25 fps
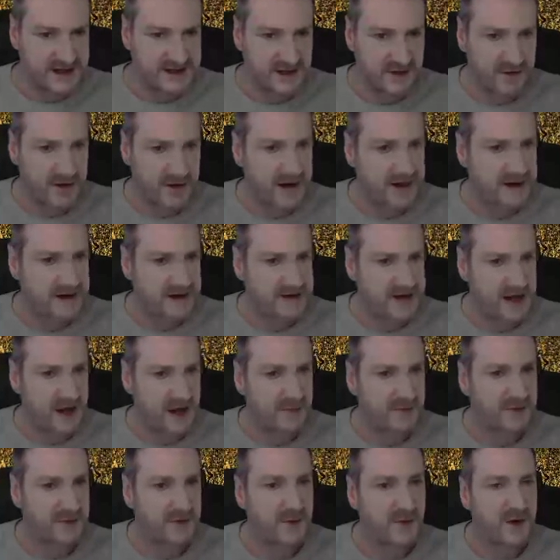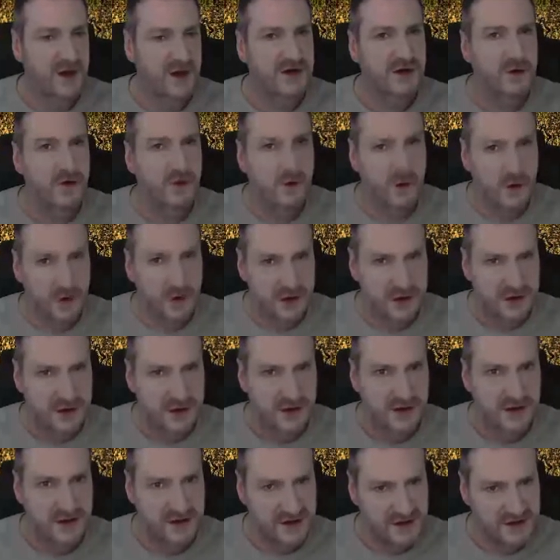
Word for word: that's a great example of when you would